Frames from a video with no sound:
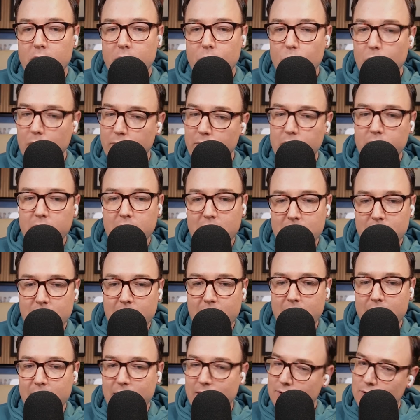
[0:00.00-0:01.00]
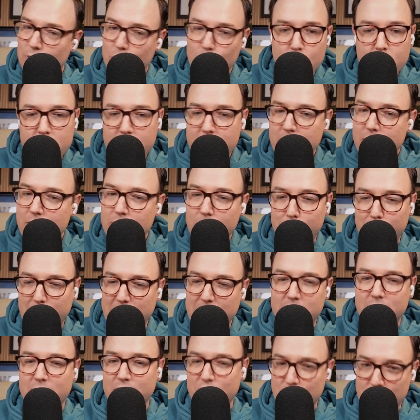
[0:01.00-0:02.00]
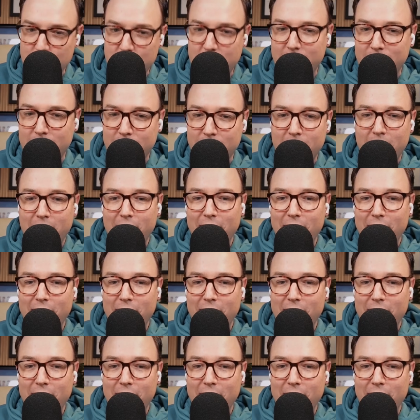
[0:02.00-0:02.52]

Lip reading: "Whoever leaked that is a real piece of shit.